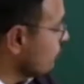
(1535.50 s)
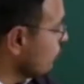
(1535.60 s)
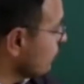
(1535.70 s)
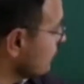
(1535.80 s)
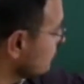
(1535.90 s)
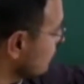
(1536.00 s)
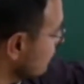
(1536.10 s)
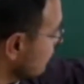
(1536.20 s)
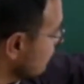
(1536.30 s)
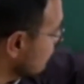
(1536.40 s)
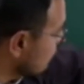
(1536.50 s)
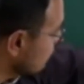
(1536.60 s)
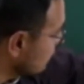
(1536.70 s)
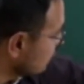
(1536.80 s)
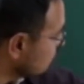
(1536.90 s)
graph you can see
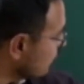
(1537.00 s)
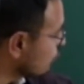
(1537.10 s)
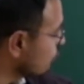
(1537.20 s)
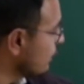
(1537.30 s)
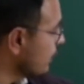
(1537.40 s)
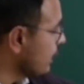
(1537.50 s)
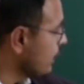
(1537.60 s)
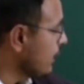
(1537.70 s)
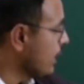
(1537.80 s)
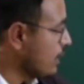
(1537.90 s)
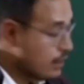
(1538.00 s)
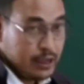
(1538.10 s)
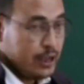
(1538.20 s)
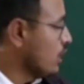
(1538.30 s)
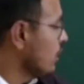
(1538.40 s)
this particular area
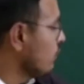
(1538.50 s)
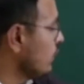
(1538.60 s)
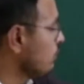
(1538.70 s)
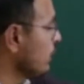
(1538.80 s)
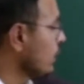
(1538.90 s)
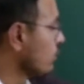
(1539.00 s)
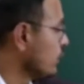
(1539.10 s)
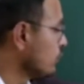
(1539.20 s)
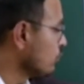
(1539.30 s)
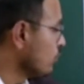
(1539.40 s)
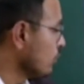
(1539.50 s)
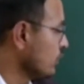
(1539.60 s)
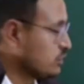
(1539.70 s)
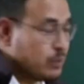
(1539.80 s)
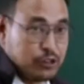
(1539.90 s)
will be equal to
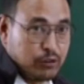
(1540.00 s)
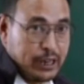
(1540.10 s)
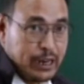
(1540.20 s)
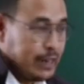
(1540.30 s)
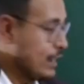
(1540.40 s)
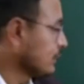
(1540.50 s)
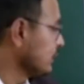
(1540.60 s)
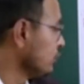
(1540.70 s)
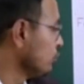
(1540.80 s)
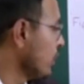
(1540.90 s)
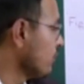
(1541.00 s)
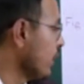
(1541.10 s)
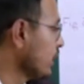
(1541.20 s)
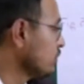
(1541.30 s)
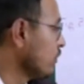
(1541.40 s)
this particular area, since you
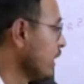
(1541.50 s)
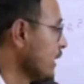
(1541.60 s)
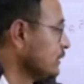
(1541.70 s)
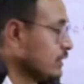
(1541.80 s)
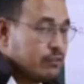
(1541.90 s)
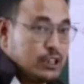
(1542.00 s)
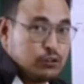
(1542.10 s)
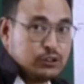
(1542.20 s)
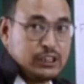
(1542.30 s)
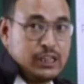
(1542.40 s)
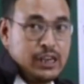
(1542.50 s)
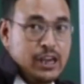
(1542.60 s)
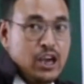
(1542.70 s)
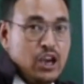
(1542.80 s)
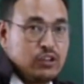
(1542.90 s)
have xy is equal to
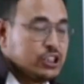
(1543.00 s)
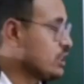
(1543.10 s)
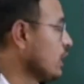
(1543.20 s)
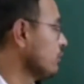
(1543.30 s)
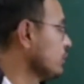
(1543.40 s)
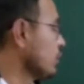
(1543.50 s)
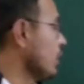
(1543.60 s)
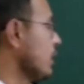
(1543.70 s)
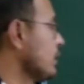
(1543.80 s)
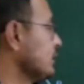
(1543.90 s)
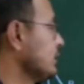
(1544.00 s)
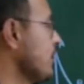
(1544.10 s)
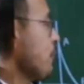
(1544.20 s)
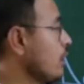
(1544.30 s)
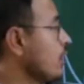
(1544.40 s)
c, which is always the
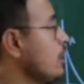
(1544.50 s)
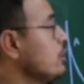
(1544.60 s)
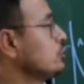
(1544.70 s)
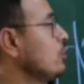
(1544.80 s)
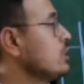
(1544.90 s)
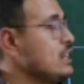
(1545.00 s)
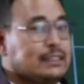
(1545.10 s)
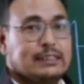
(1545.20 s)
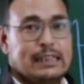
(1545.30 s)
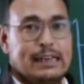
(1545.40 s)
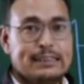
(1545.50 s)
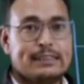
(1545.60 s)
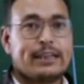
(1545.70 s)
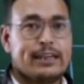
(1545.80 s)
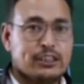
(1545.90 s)
same. So this
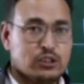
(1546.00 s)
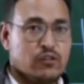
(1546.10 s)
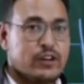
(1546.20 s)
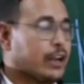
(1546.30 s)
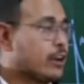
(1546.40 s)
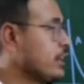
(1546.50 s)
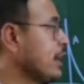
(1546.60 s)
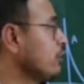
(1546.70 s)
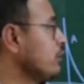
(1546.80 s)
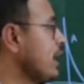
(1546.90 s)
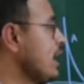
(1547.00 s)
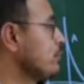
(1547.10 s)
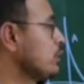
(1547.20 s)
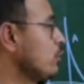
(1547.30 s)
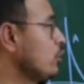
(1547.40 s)
is the case of rectangular
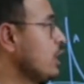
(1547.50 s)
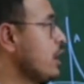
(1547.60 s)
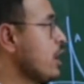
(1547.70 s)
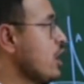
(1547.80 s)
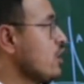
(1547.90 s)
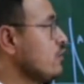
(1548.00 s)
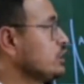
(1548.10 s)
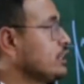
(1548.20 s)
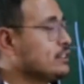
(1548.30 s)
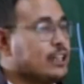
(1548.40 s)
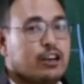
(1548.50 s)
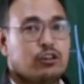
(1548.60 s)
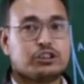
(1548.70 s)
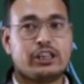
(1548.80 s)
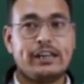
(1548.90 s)
hyperbola which has a
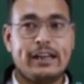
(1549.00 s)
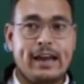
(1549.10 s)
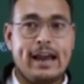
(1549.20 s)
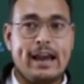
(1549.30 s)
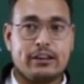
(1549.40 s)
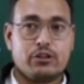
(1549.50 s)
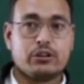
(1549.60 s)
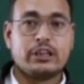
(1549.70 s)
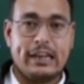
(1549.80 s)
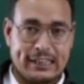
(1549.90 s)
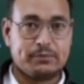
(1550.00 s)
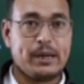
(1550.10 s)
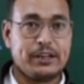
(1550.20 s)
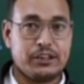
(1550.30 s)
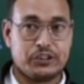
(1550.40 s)
constant total
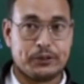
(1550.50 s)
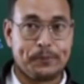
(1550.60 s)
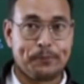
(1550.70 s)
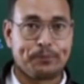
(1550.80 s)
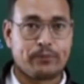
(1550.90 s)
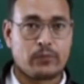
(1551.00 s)
expenditure.